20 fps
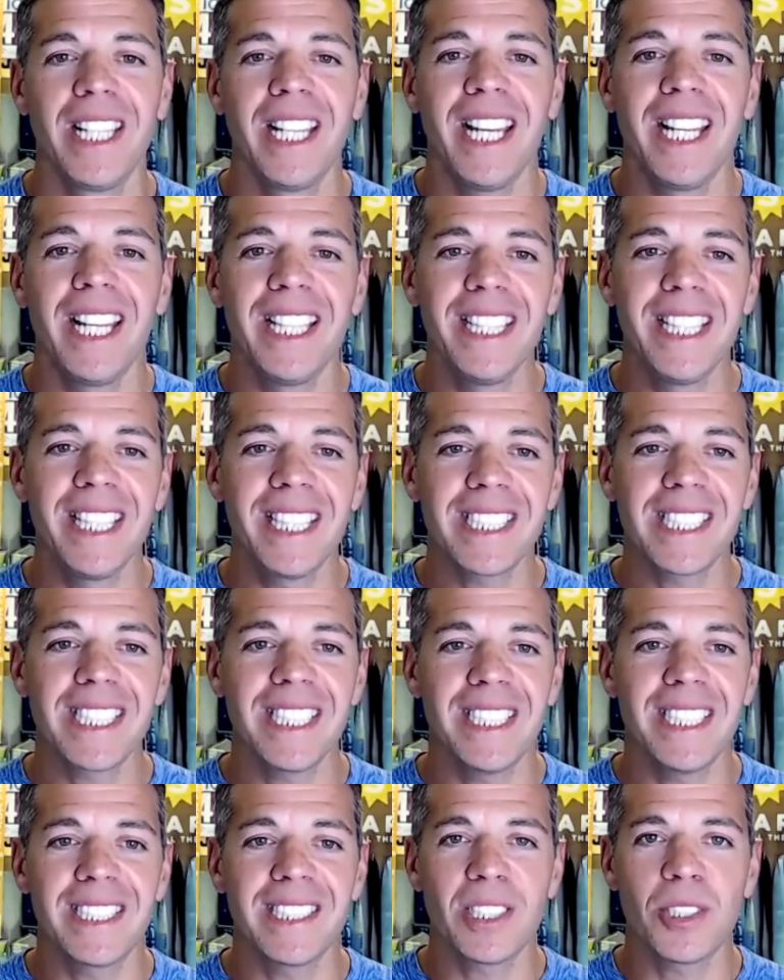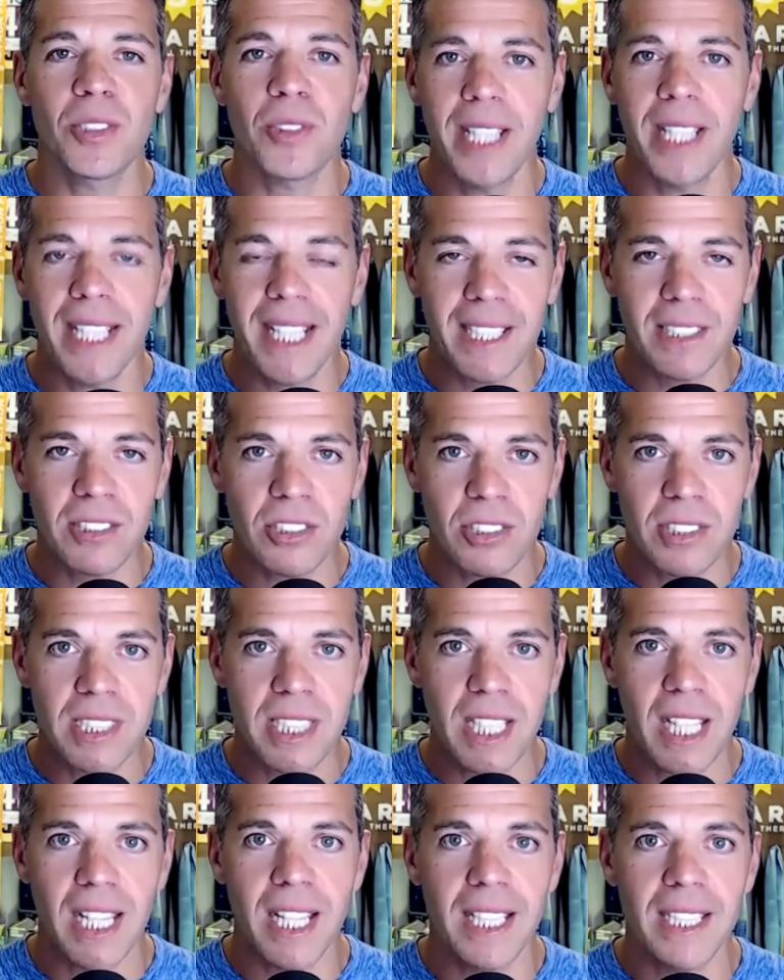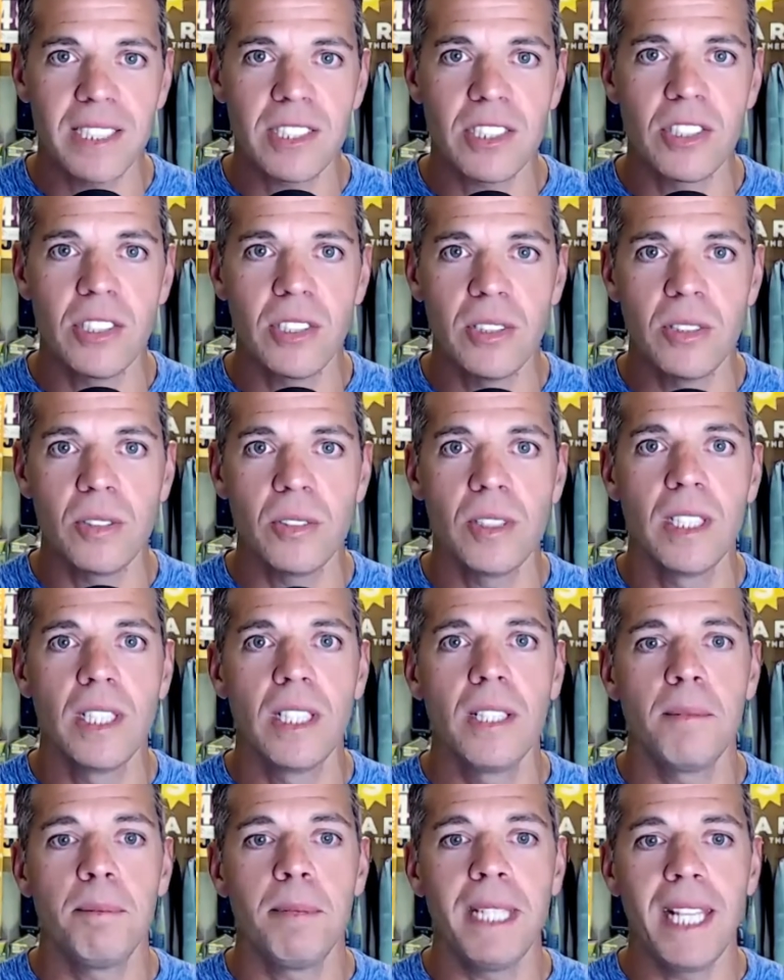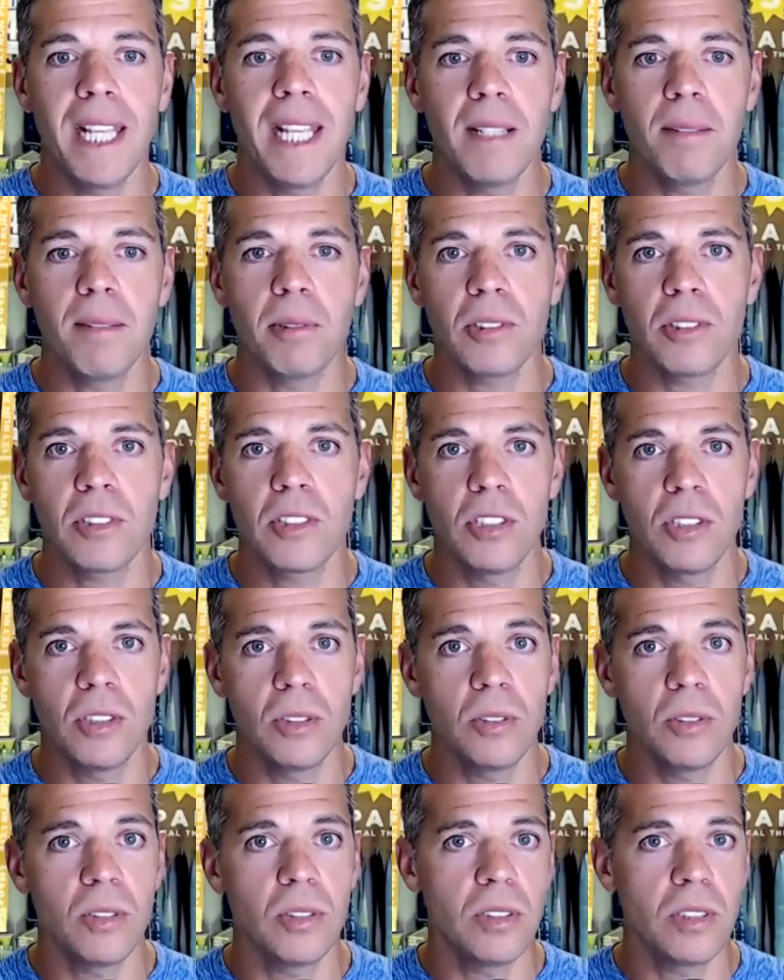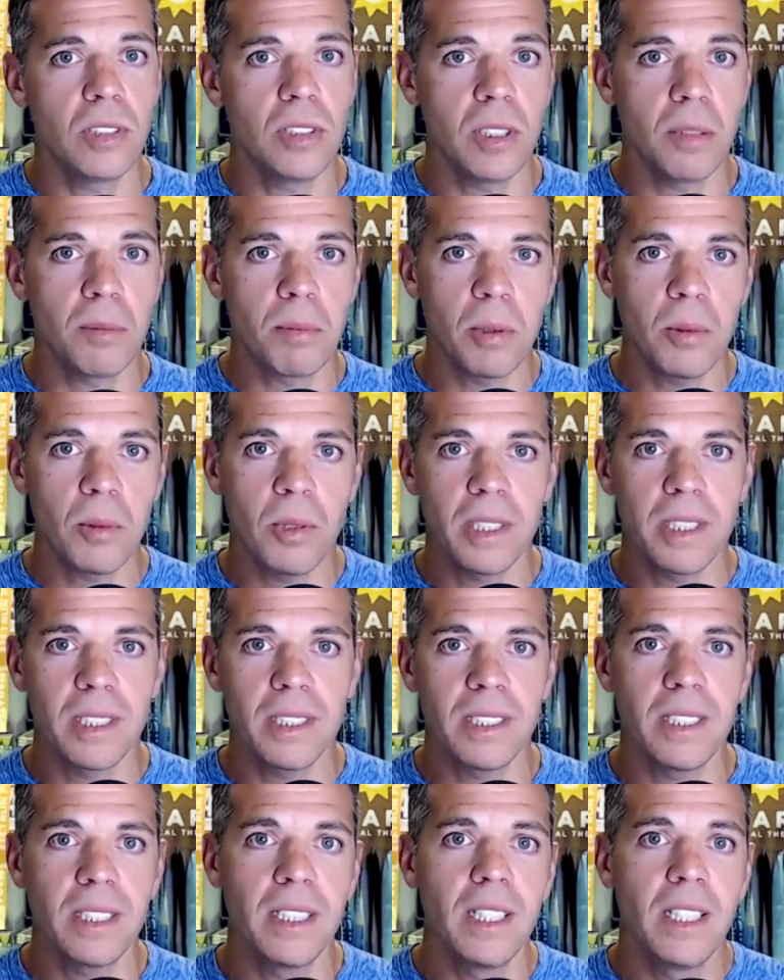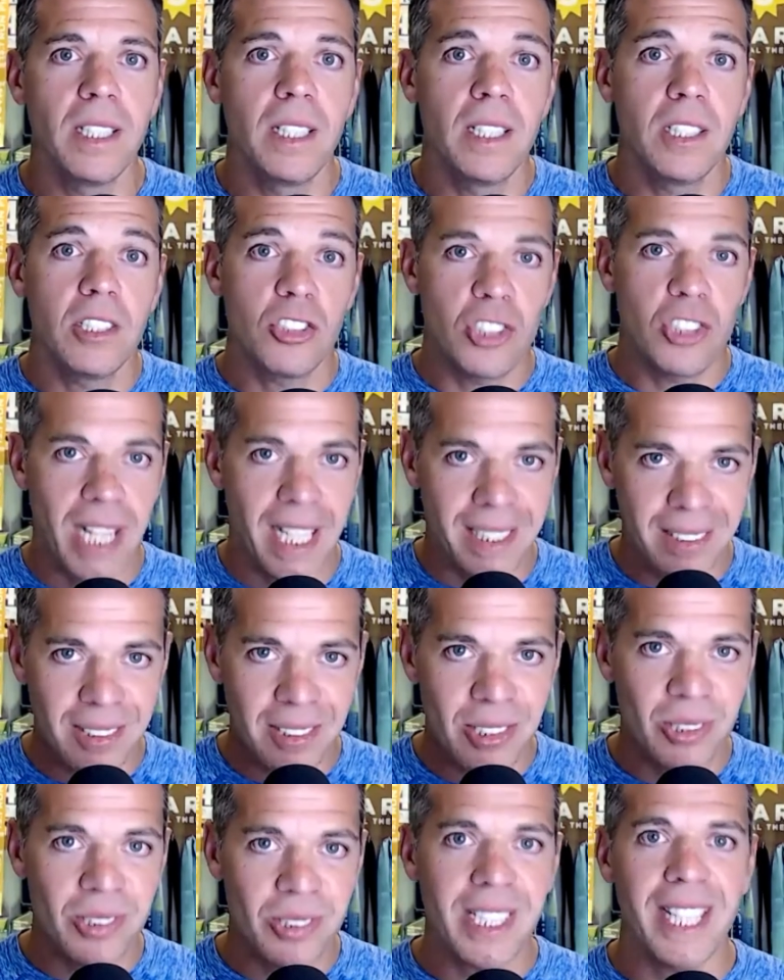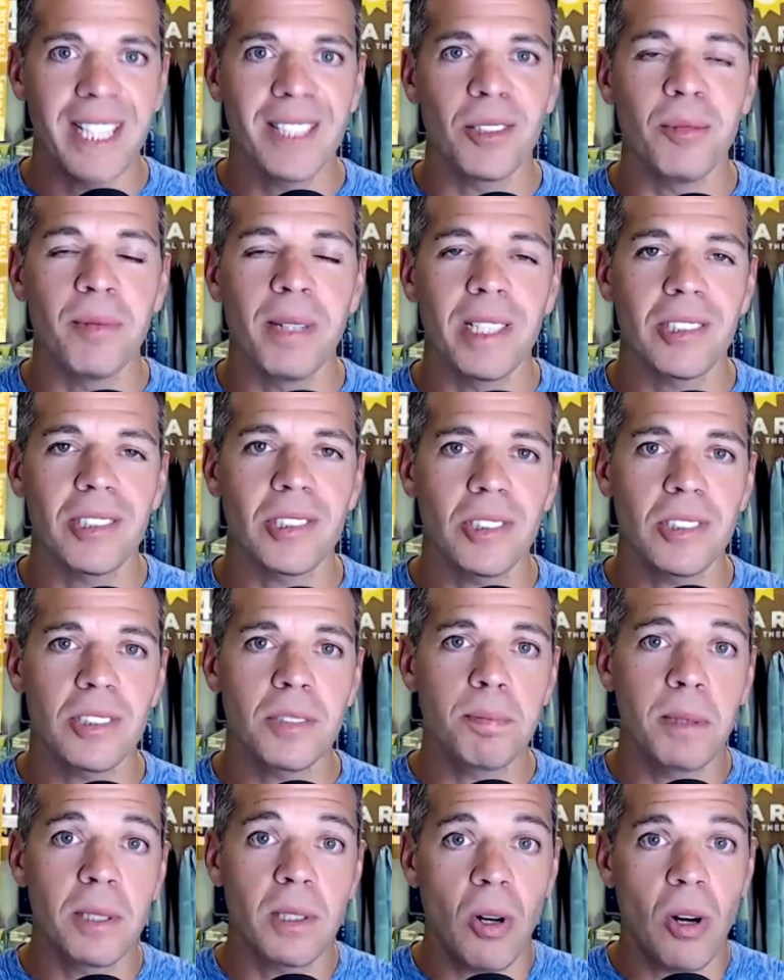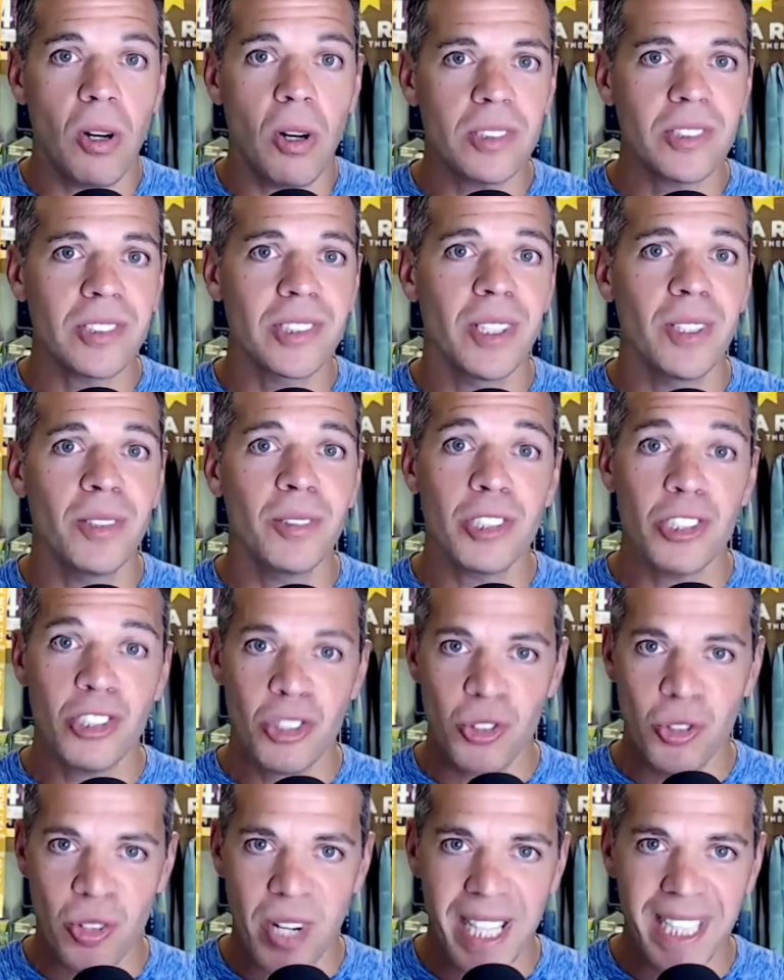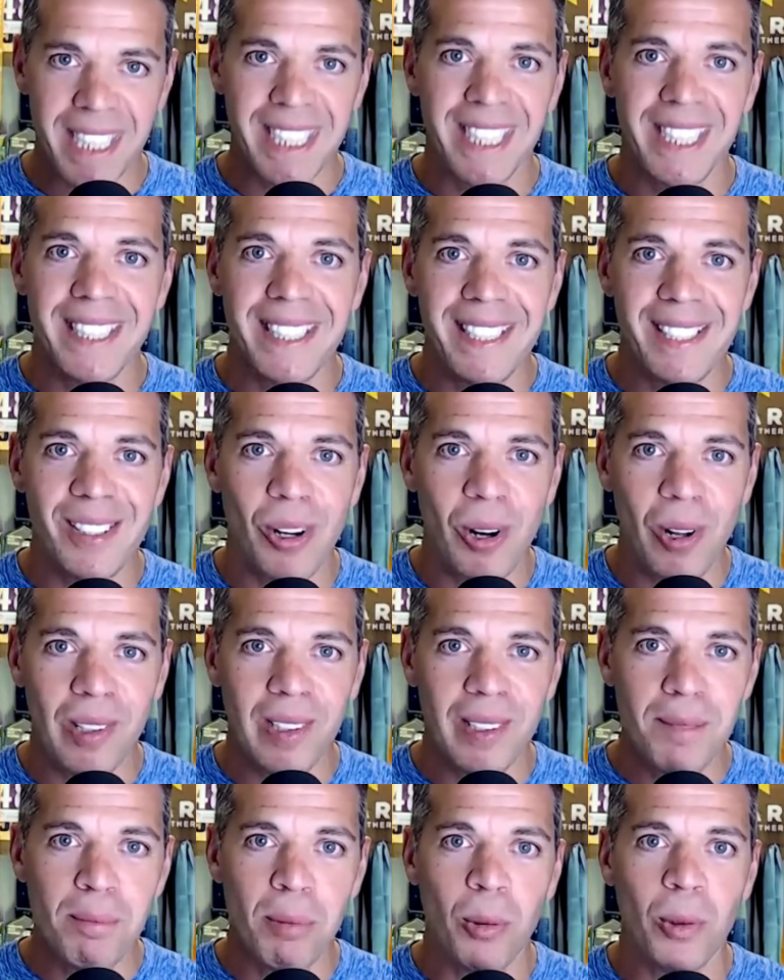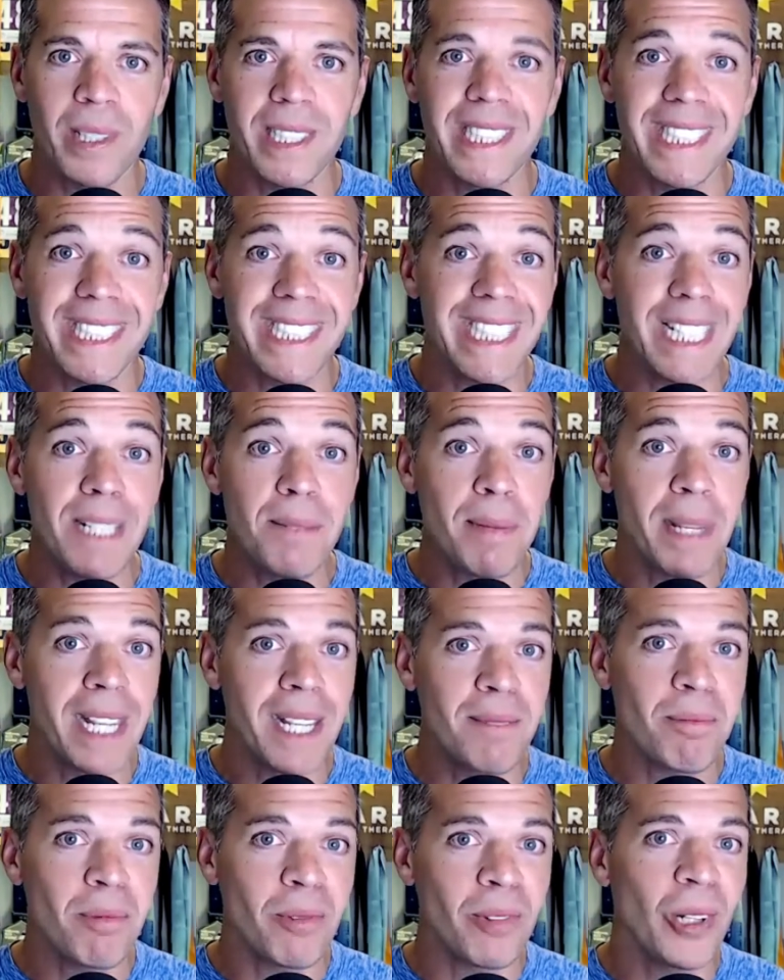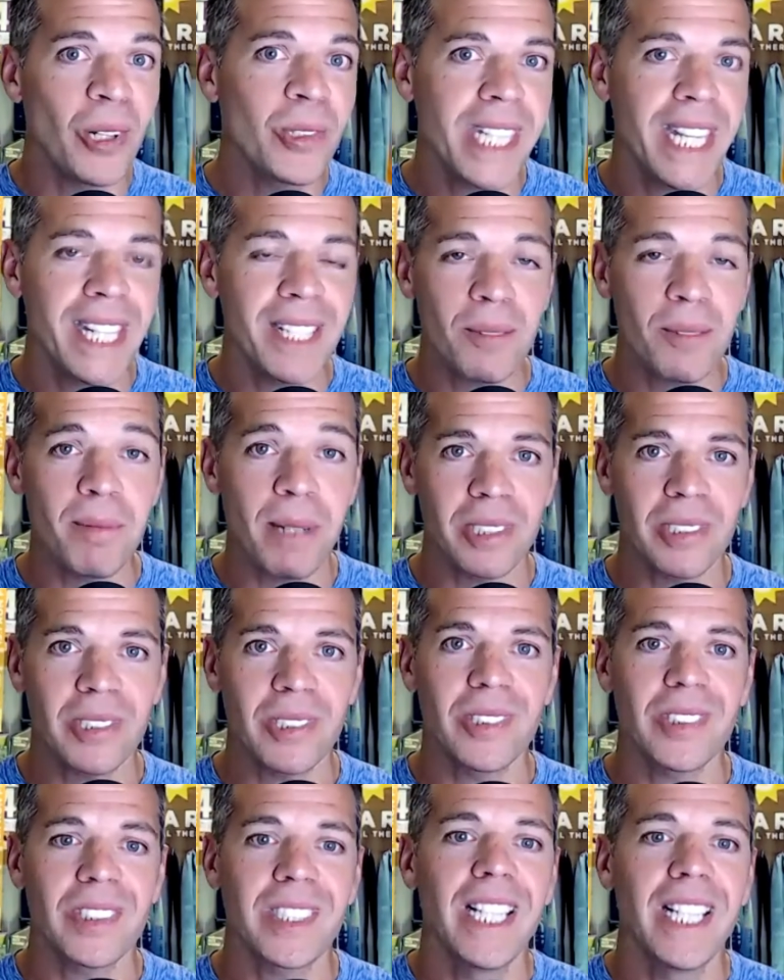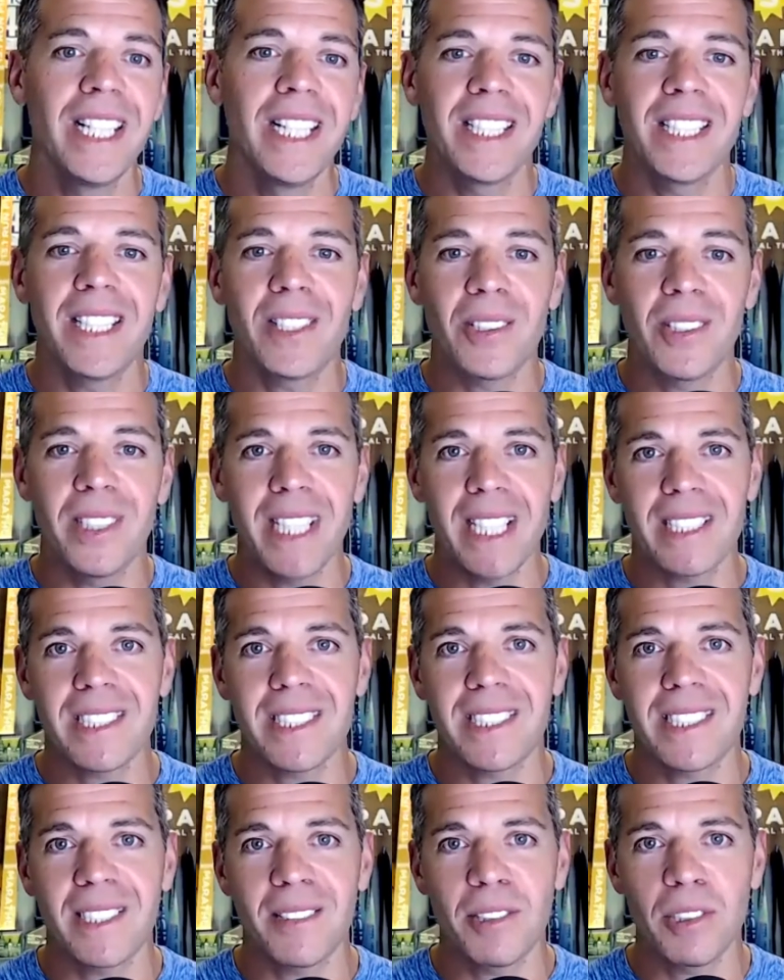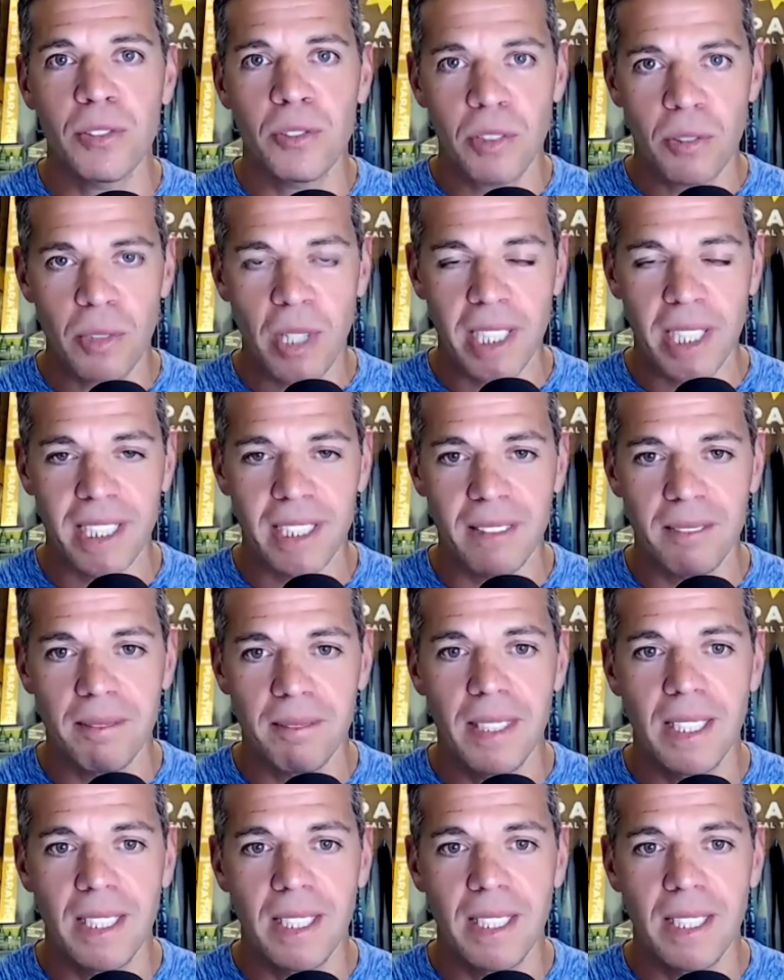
And this is a great exercise to be able to, number one, challenge those ankle muscles, but also strengthen the all-important deep hip rotator muscles that are necessary for running.